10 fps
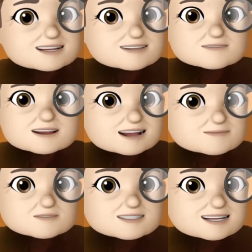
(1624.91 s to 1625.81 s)
if
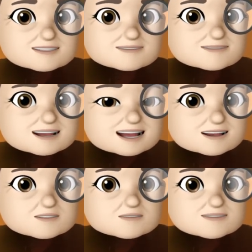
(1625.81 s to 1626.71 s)
Apple kicks it
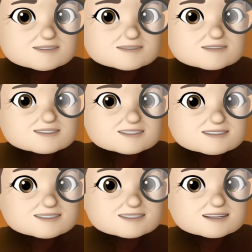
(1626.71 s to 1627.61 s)
out, there's
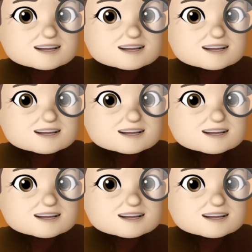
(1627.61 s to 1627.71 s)
still